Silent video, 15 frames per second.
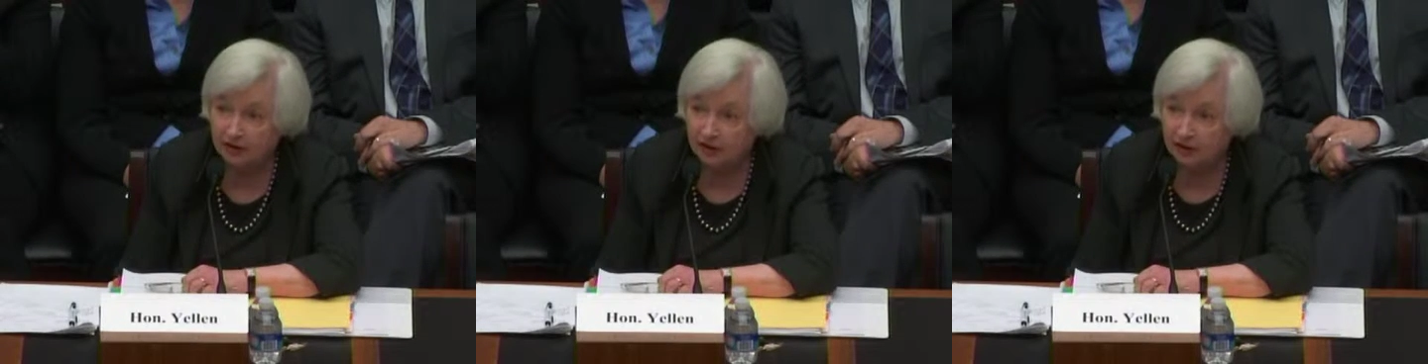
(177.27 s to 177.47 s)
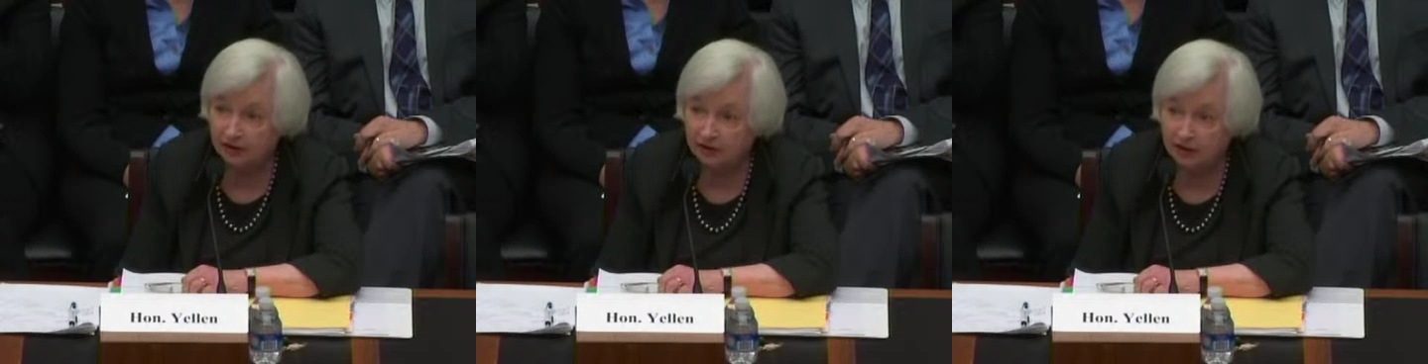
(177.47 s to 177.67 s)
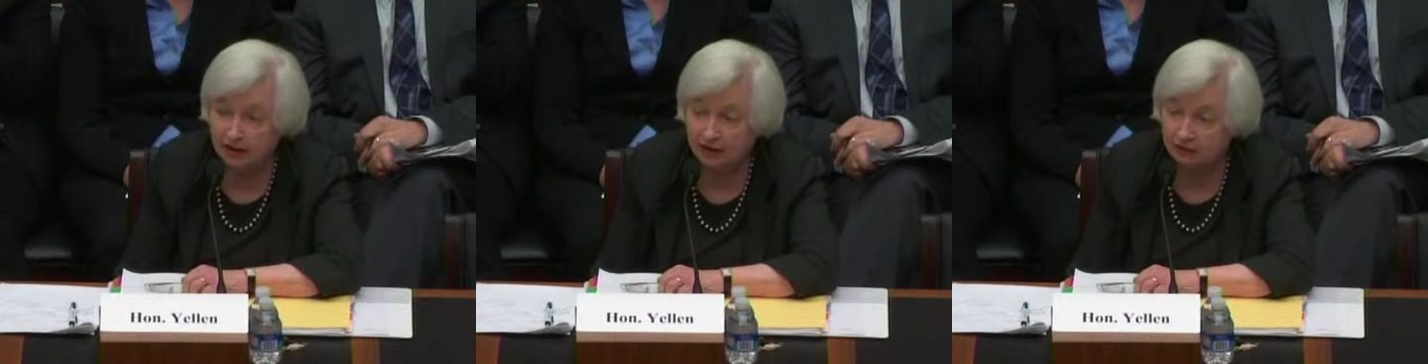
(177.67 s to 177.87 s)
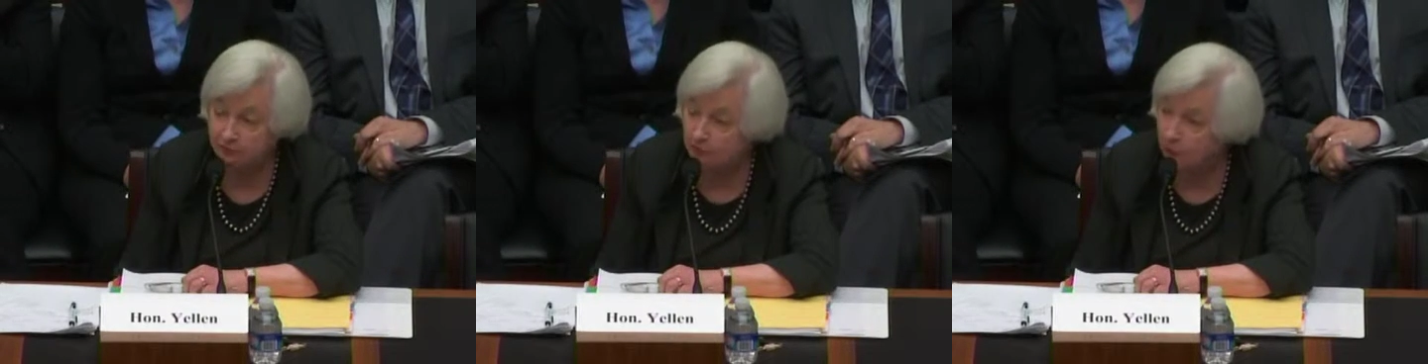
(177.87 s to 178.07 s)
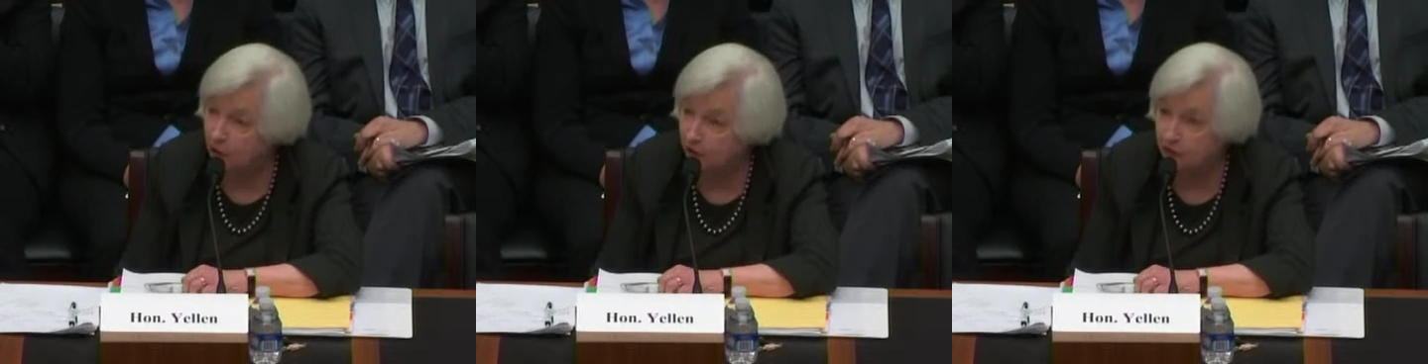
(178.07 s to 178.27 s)
net
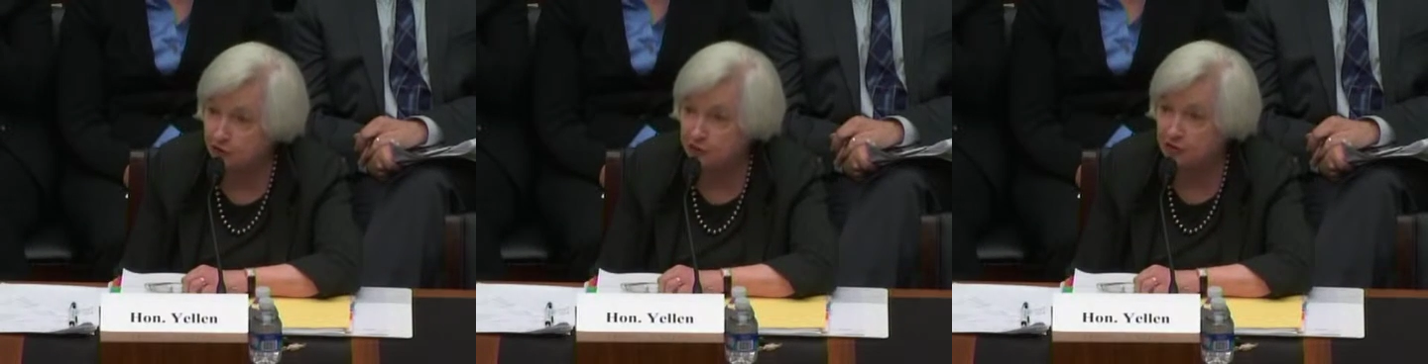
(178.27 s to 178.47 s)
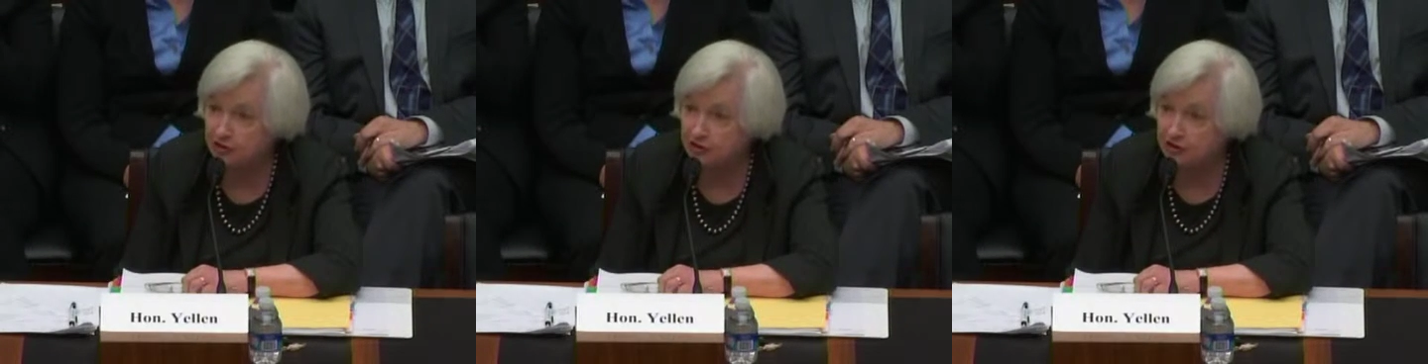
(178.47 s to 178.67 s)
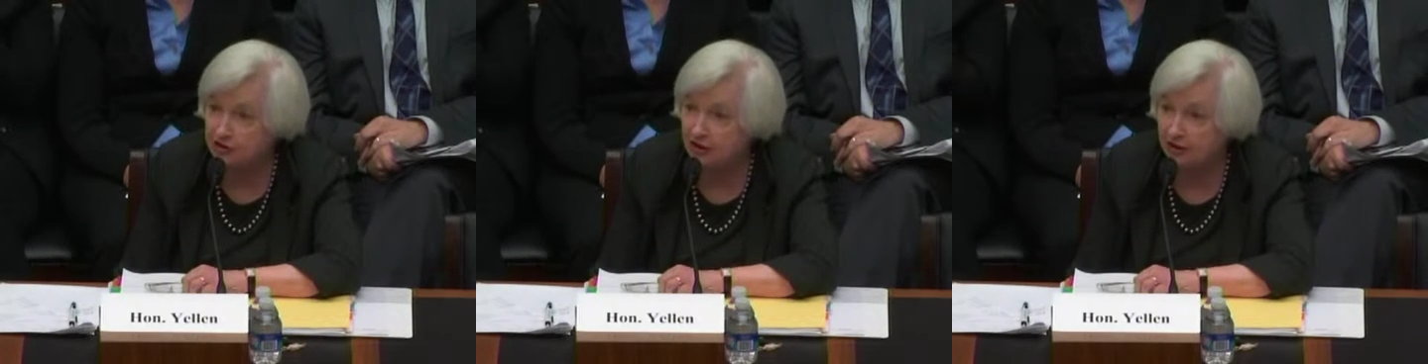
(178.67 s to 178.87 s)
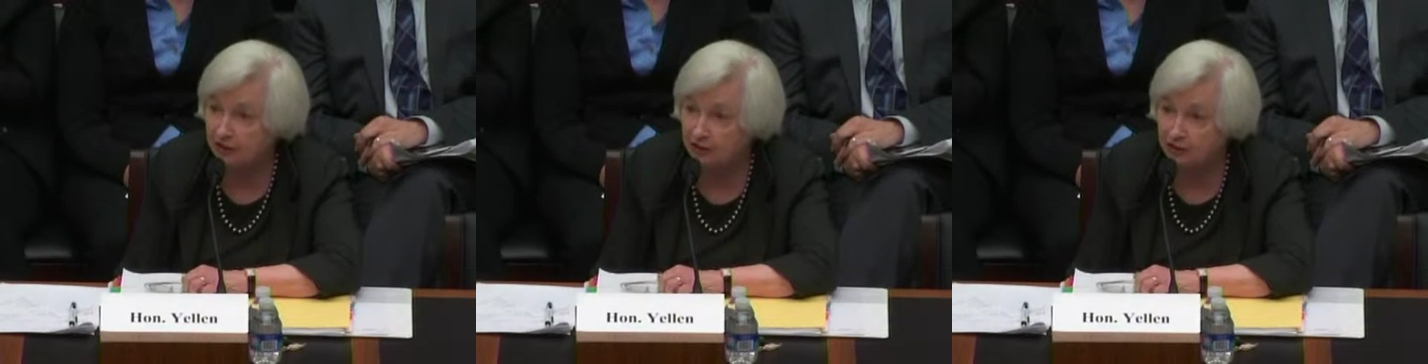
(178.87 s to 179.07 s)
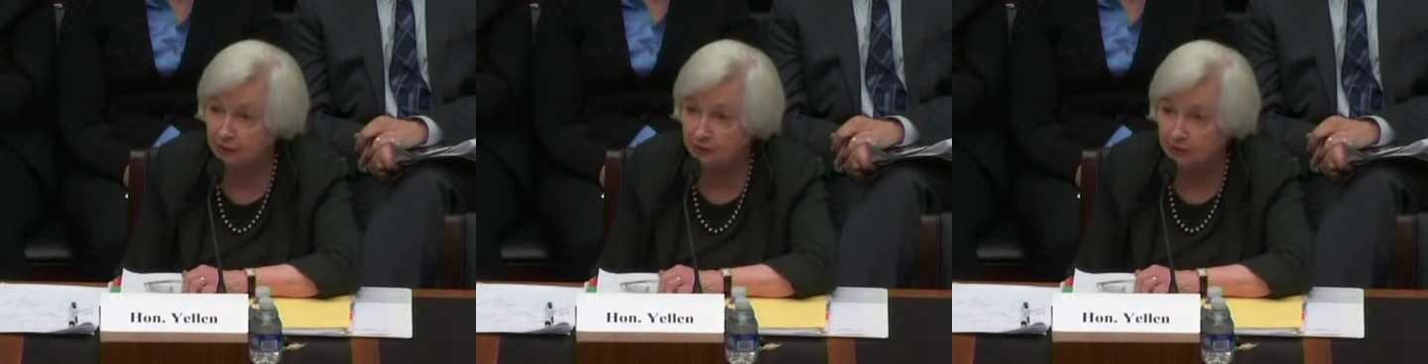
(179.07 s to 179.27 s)
margins
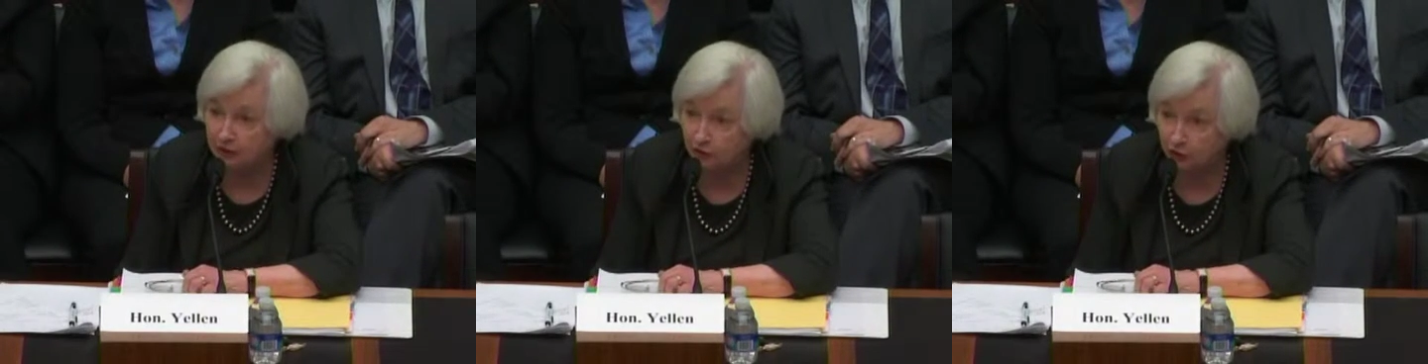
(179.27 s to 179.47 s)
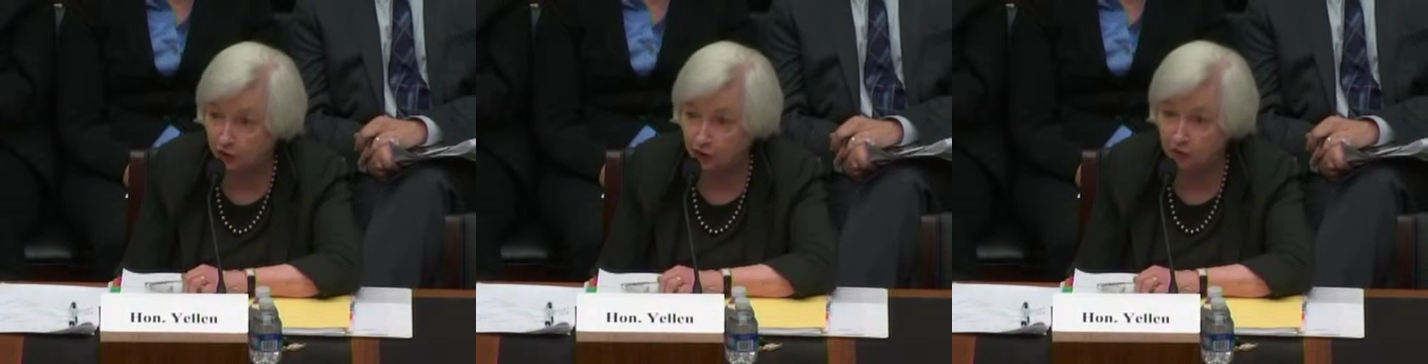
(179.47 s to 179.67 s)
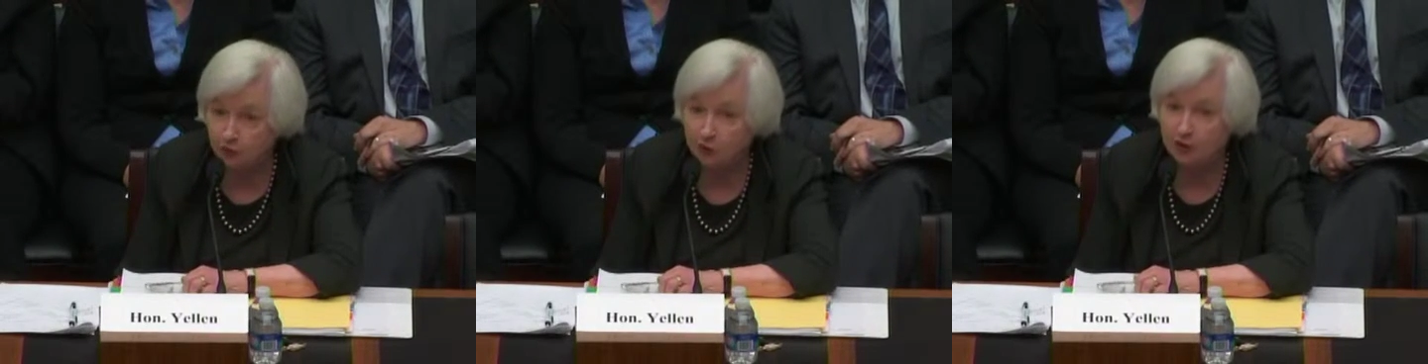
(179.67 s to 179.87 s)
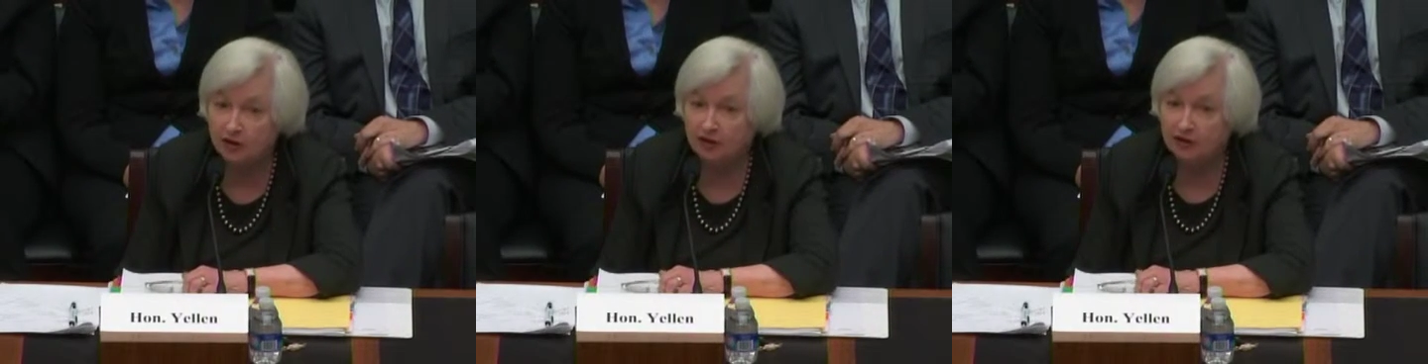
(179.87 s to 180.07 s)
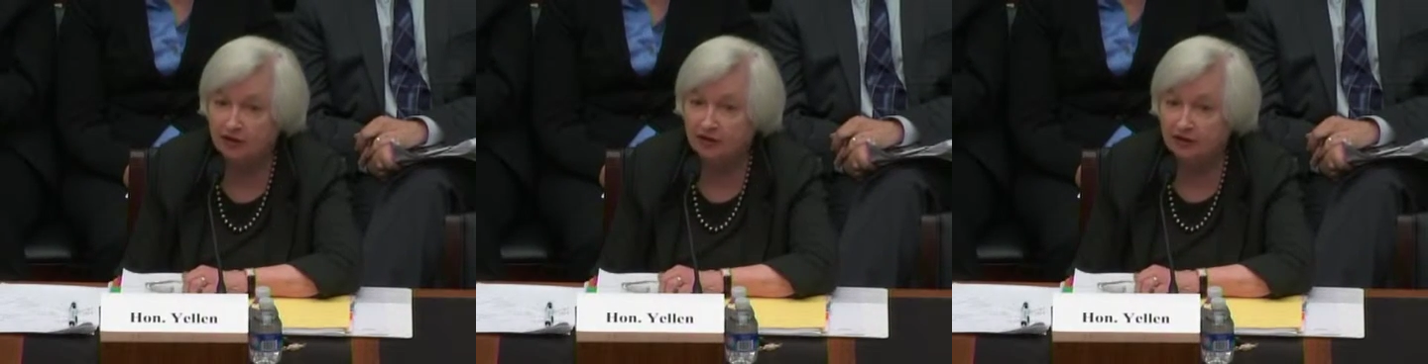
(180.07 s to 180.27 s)
tend to be low.
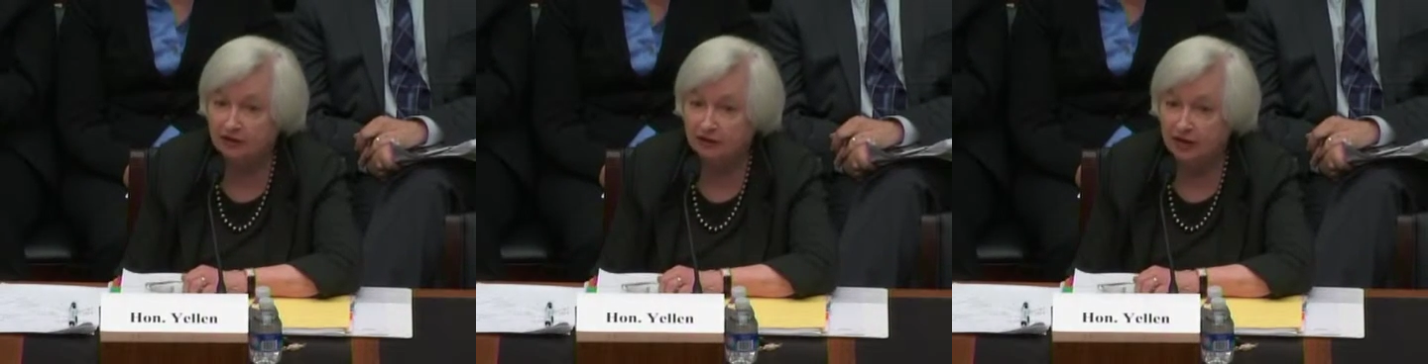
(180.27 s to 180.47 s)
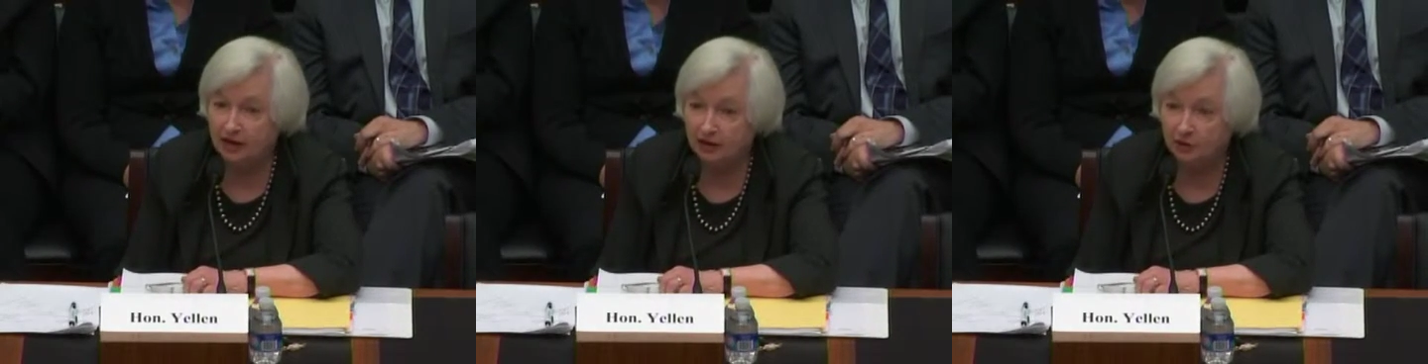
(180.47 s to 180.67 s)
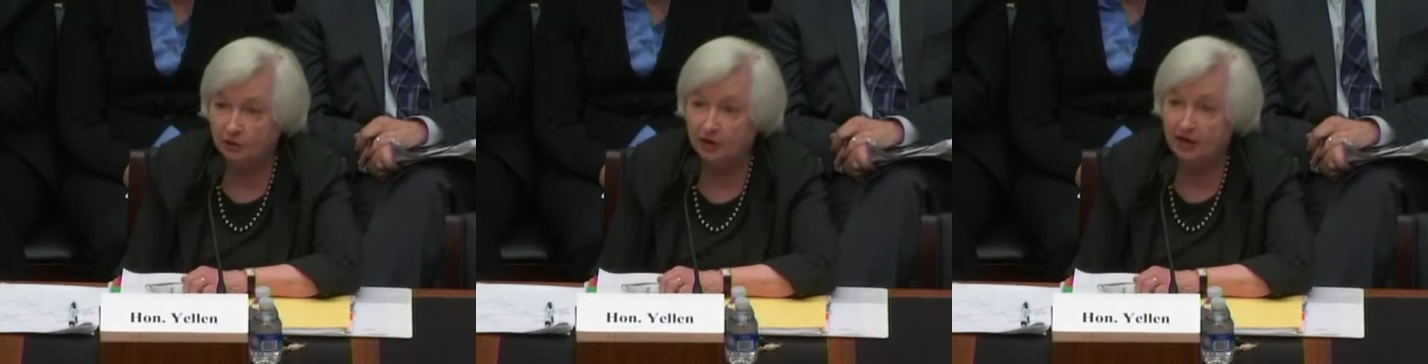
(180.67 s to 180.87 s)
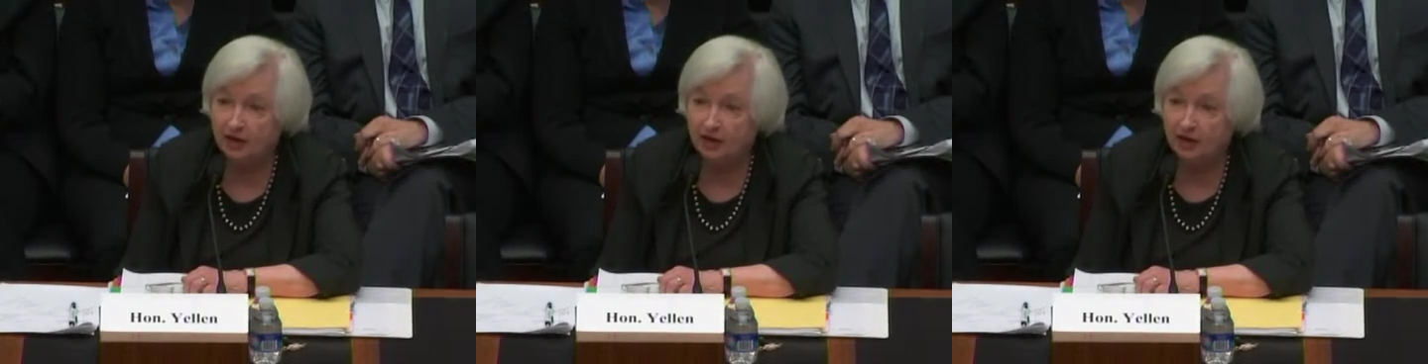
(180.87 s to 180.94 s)
Now,